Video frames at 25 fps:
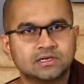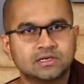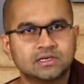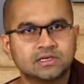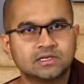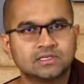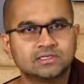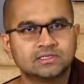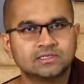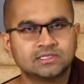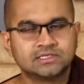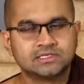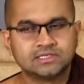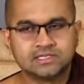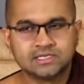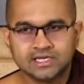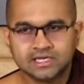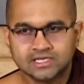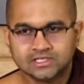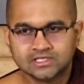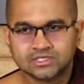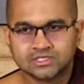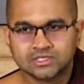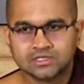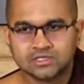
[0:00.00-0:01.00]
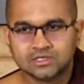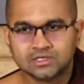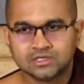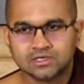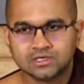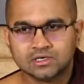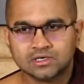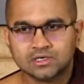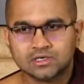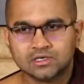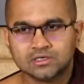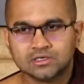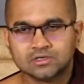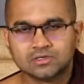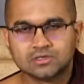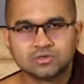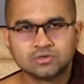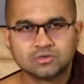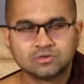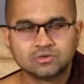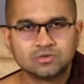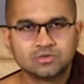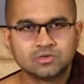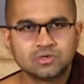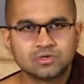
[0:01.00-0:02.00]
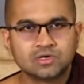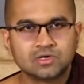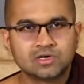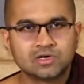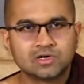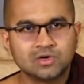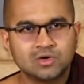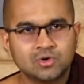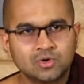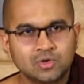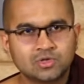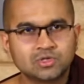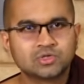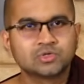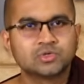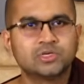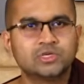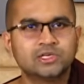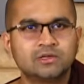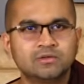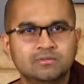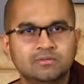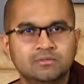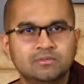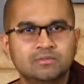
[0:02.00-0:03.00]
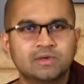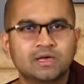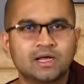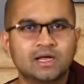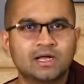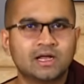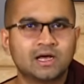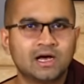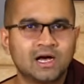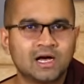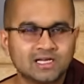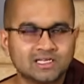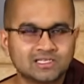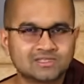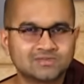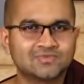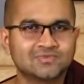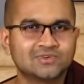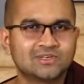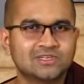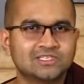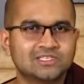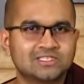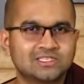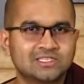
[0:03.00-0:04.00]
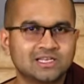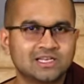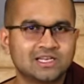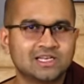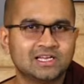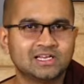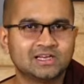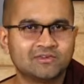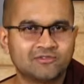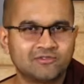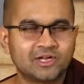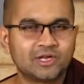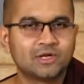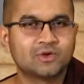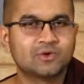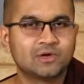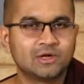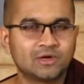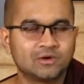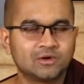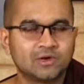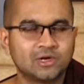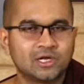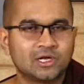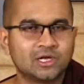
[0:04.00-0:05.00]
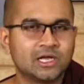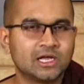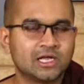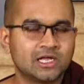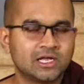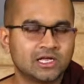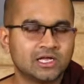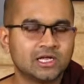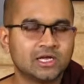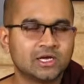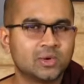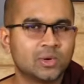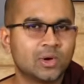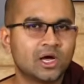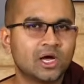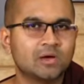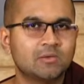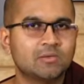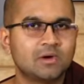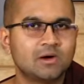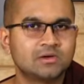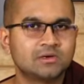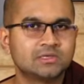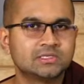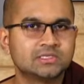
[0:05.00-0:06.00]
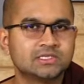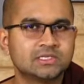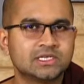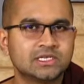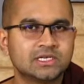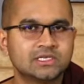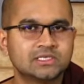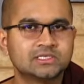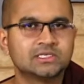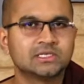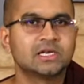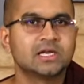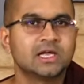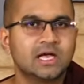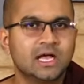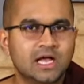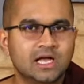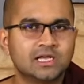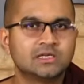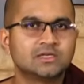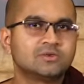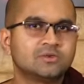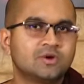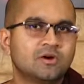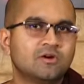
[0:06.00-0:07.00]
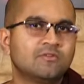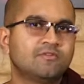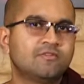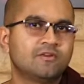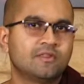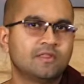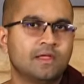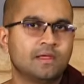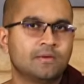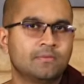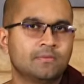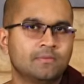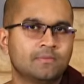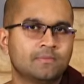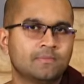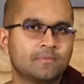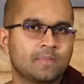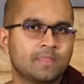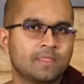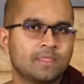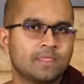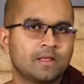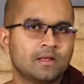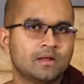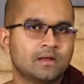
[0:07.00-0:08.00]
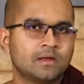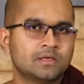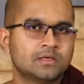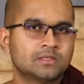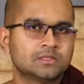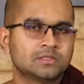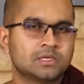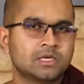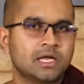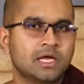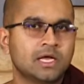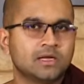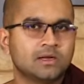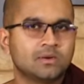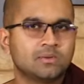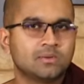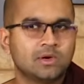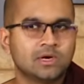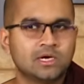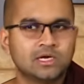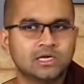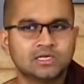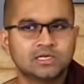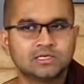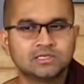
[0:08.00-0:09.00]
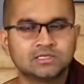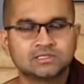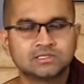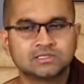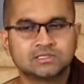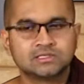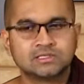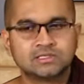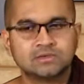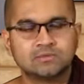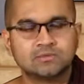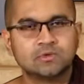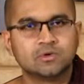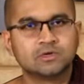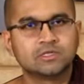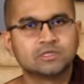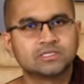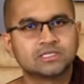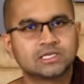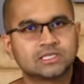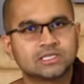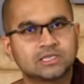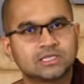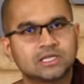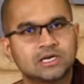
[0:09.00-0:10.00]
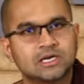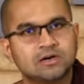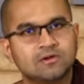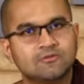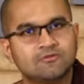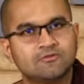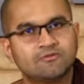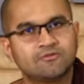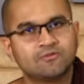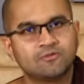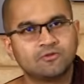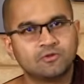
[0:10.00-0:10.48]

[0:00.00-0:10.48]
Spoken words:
it's his nature to go to him and ask for his, inquire about his needs and to offer them. So likewise, the Bodhisattva